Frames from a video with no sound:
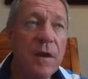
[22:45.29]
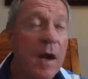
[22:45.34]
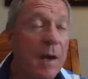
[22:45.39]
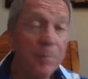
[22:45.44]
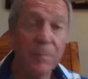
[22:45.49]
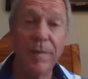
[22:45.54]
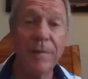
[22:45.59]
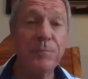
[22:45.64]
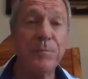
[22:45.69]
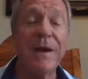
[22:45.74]

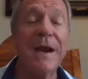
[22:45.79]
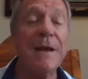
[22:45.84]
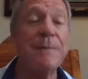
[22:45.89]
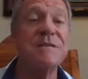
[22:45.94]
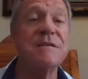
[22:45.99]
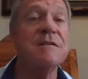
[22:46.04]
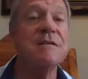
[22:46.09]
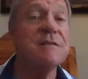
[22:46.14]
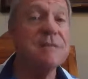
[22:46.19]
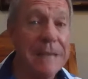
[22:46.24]
and
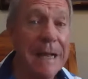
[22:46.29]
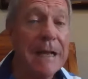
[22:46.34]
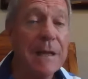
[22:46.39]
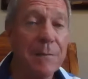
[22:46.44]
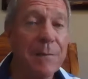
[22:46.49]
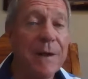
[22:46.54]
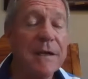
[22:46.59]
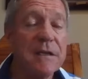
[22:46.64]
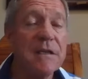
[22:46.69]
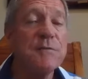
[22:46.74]
perhaps the
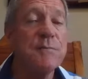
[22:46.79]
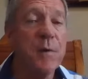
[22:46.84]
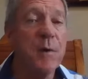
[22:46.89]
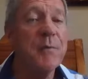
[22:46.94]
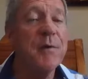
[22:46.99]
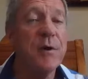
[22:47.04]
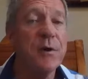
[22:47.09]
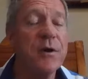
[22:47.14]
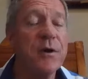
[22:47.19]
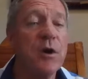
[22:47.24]
stalemate is
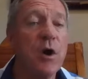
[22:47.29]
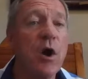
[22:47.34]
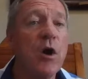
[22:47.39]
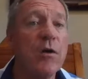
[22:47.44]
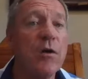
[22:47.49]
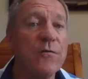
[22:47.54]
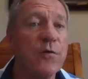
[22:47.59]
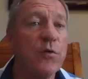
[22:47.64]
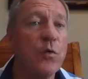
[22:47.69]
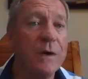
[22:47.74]
probably going to go
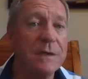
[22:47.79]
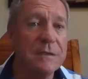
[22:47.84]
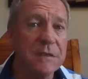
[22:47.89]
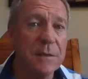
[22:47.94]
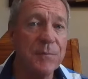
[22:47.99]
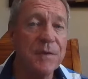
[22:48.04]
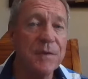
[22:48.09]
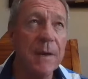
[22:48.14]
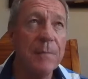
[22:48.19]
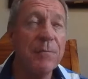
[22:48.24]
on for quite
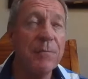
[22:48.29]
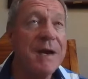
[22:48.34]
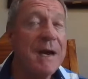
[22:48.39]
some time.